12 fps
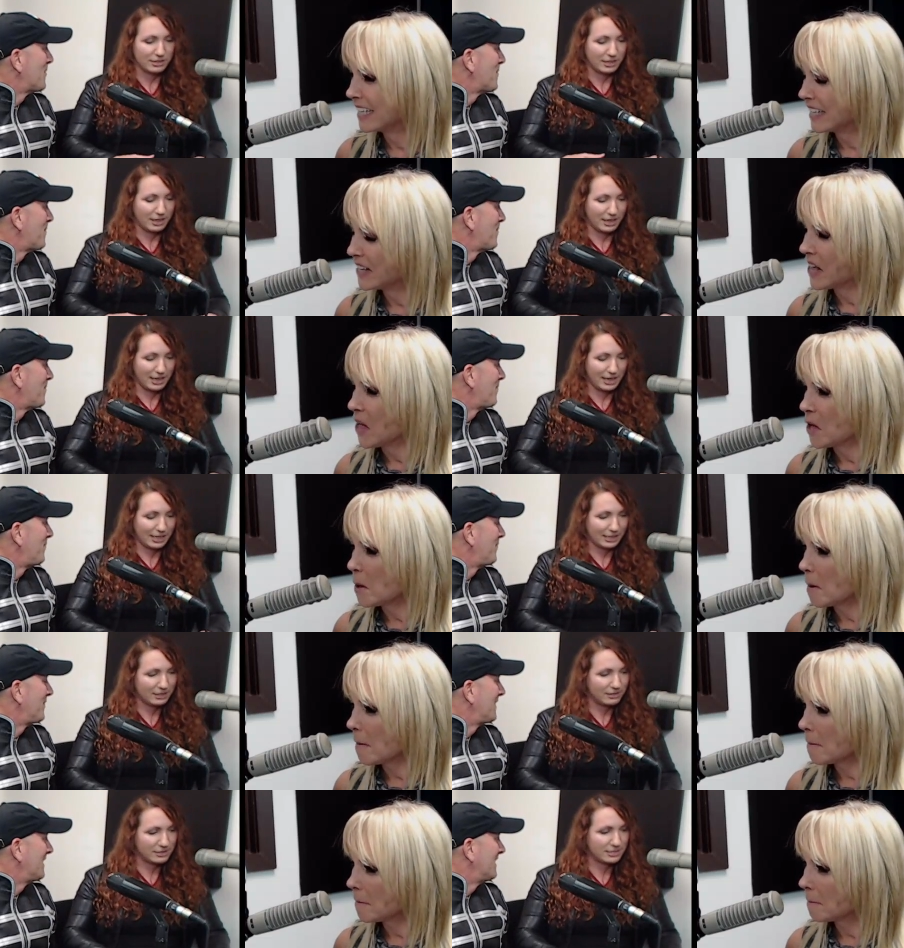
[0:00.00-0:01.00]
Speaker 1: they, I got
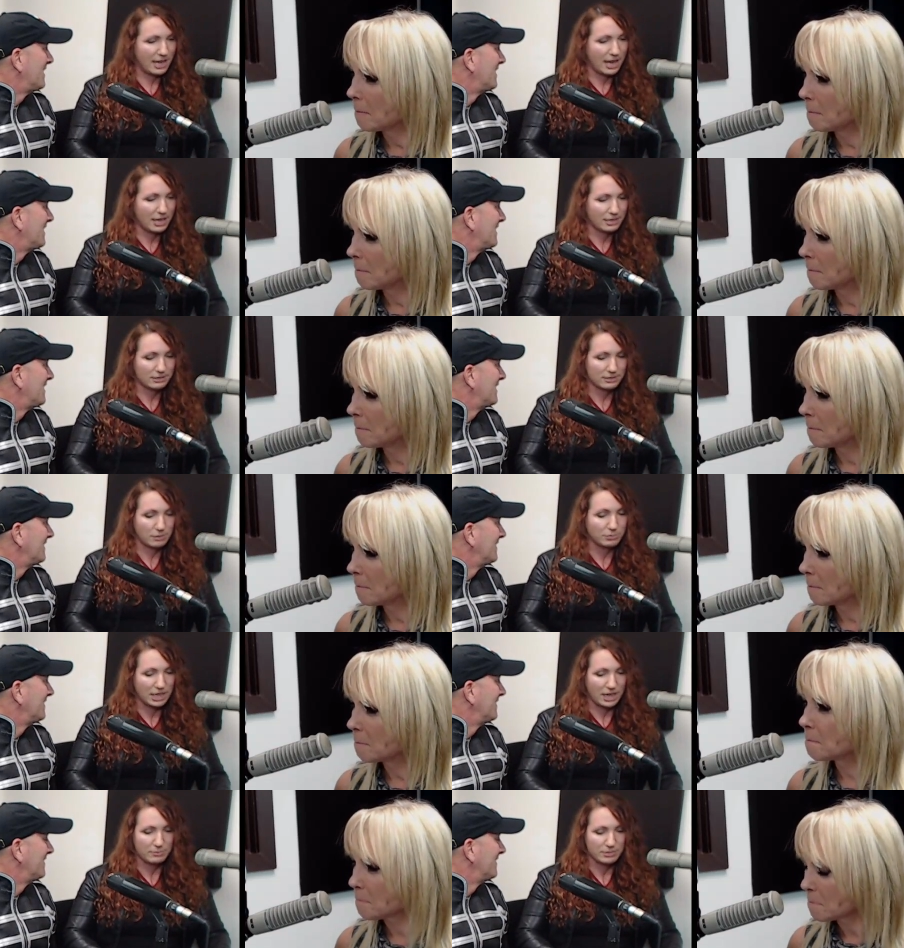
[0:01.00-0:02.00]
like a little stand
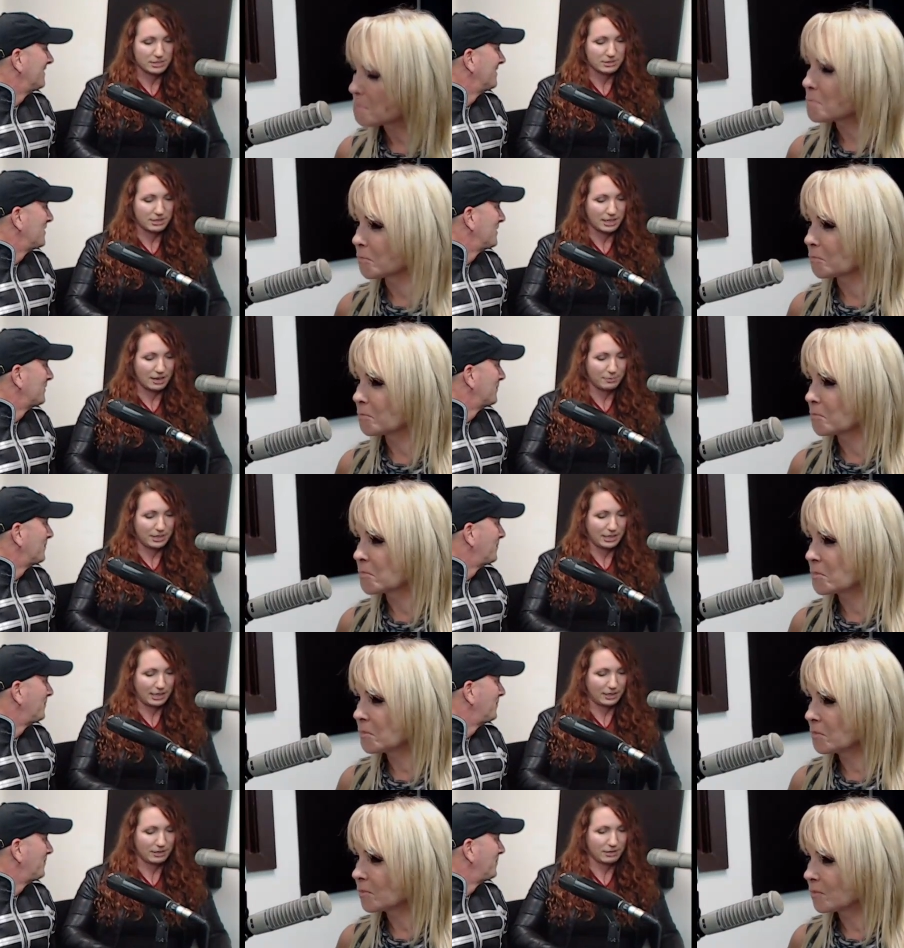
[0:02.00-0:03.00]
sometimes. They got mm -hmm. me
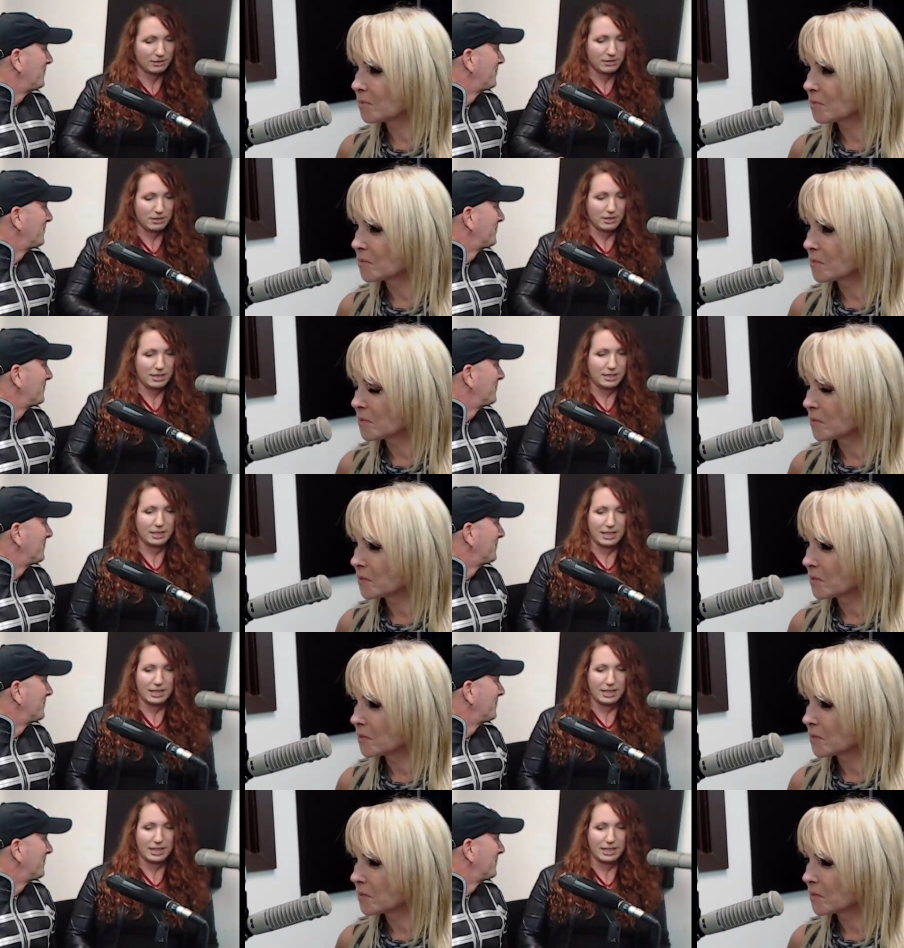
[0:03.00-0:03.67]
mm-hmm. like, and then